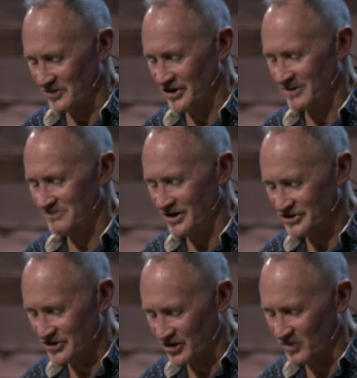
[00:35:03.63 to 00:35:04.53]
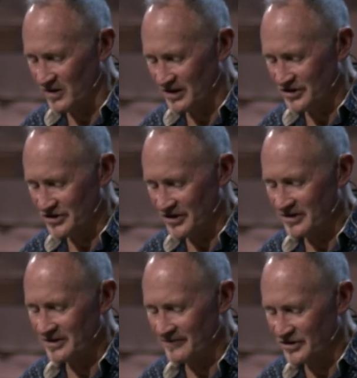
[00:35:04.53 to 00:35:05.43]
you read, but it's the
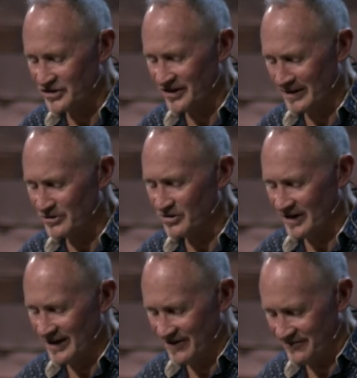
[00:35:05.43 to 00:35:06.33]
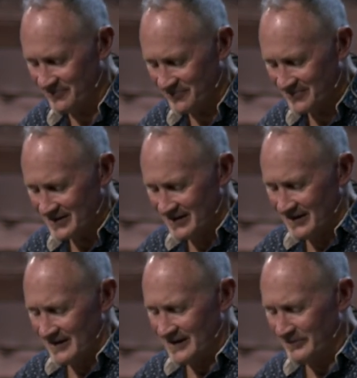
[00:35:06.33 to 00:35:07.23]
quality of the time you have.
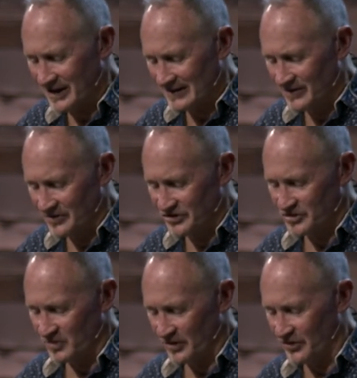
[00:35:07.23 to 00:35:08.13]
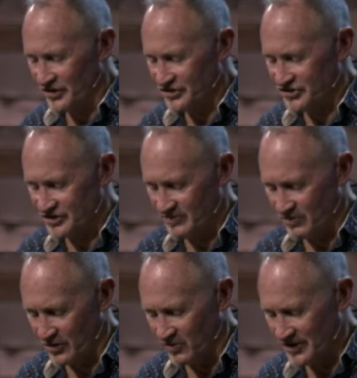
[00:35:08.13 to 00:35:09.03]
Let me close with this,
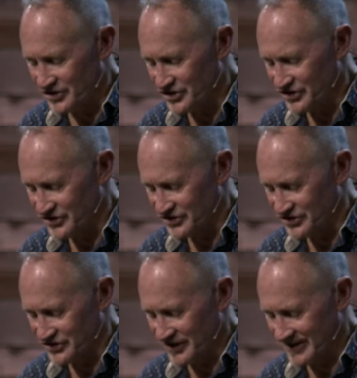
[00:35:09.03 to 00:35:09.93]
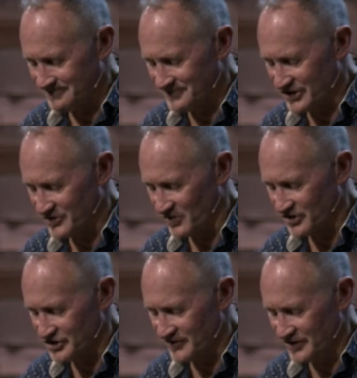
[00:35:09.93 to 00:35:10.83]
with what Jesus said, these
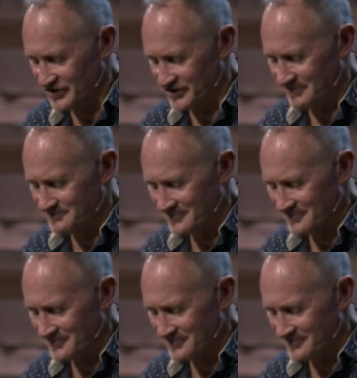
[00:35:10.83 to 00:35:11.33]
words of his.